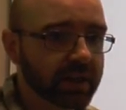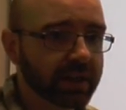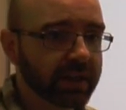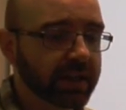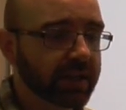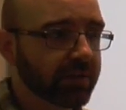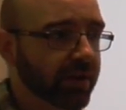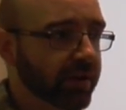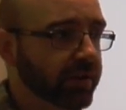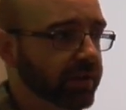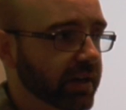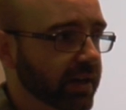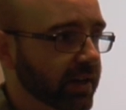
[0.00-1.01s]
He
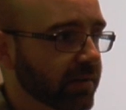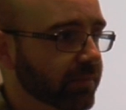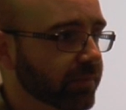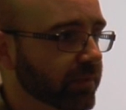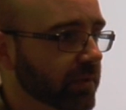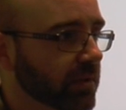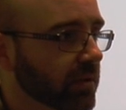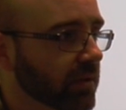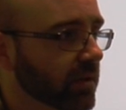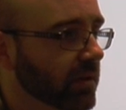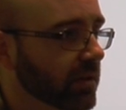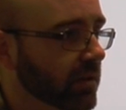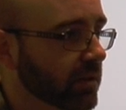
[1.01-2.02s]
wrote a
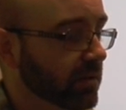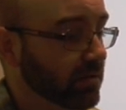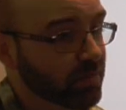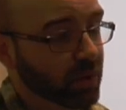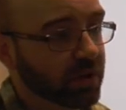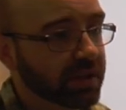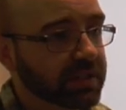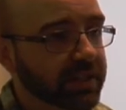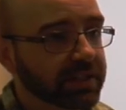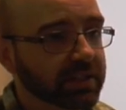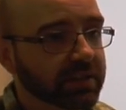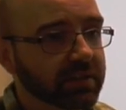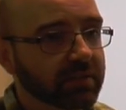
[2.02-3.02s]
book on
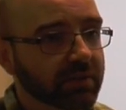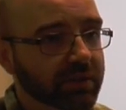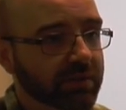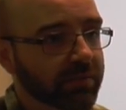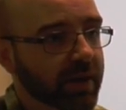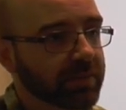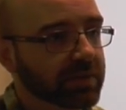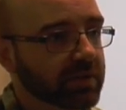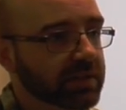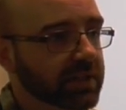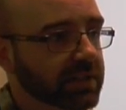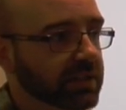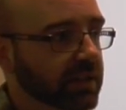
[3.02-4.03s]
attention, lots of papers on
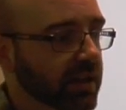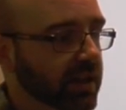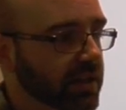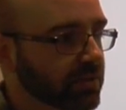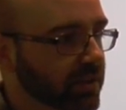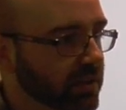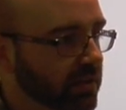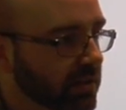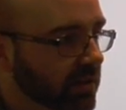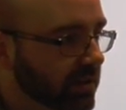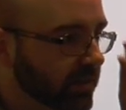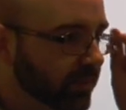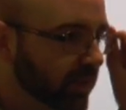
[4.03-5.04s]
attention, and he's written
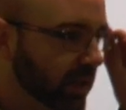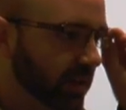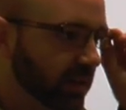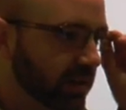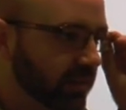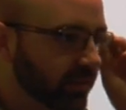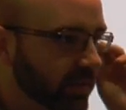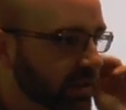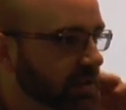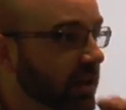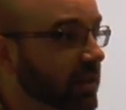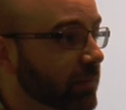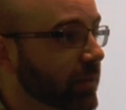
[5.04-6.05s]
the
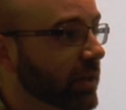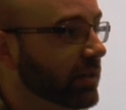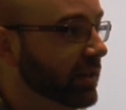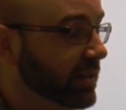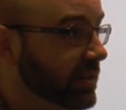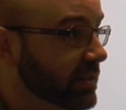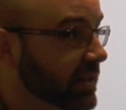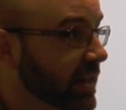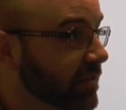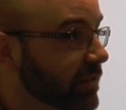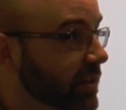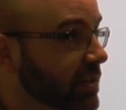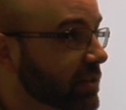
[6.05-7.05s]

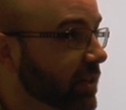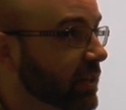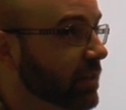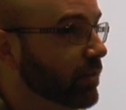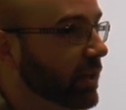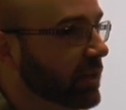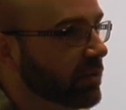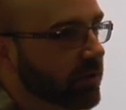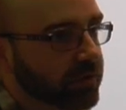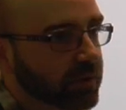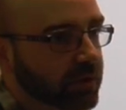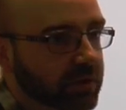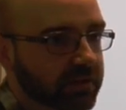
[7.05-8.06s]
Stanford Encyclopedia for
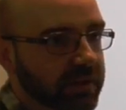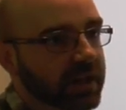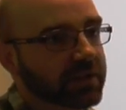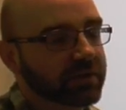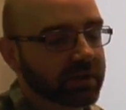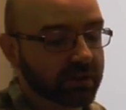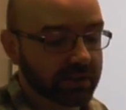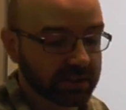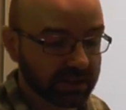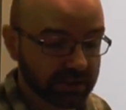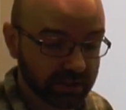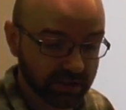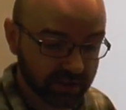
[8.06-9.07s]
Philosophy entry on
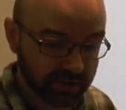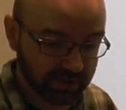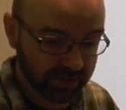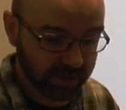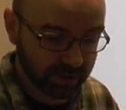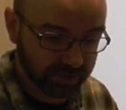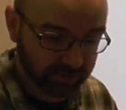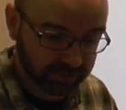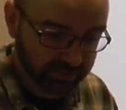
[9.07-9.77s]
attention, and that's very good.